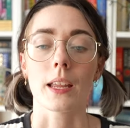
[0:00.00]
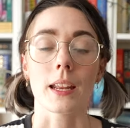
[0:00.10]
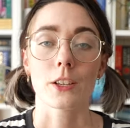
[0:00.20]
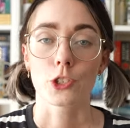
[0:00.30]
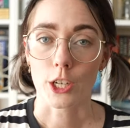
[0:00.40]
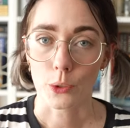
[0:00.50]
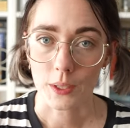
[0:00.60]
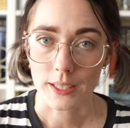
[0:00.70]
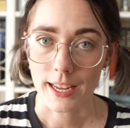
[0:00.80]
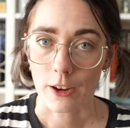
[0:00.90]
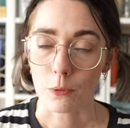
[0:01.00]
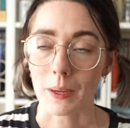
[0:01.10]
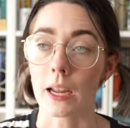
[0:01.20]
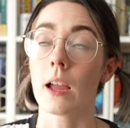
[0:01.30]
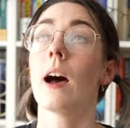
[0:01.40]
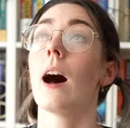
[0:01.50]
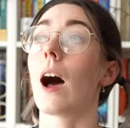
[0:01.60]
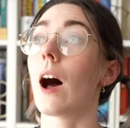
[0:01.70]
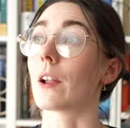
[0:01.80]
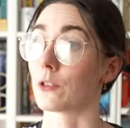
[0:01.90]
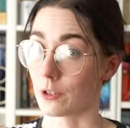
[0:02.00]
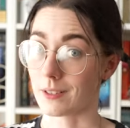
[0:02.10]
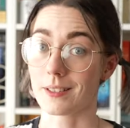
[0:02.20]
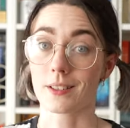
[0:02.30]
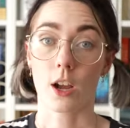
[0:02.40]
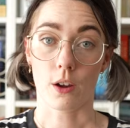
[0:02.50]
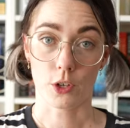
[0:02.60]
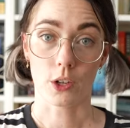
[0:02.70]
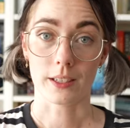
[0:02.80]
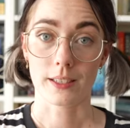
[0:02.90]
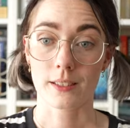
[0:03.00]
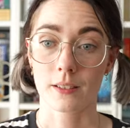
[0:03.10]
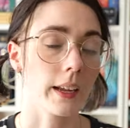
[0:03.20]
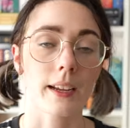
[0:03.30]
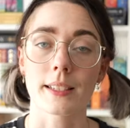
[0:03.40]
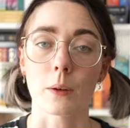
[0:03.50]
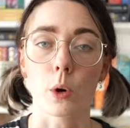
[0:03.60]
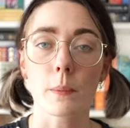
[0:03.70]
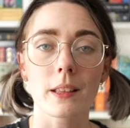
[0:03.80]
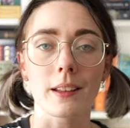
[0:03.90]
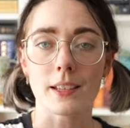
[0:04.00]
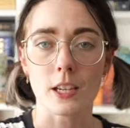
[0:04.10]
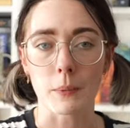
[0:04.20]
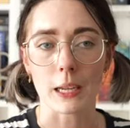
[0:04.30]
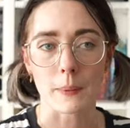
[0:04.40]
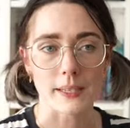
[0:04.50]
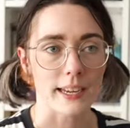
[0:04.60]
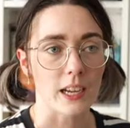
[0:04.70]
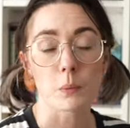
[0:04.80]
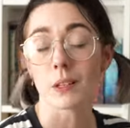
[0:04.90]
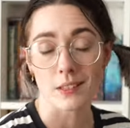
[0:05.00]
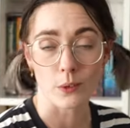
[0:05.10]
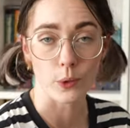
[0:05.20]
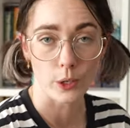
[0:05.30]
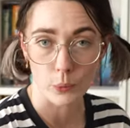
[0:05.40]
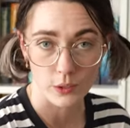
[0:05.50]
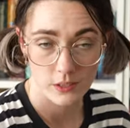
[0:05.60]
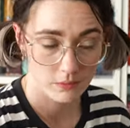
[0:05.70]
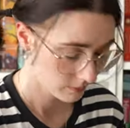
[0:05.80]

It has genuinely saved me hundreds of dollars. Like I said, won't be the last time you hear me say it, but listen to audiobooks.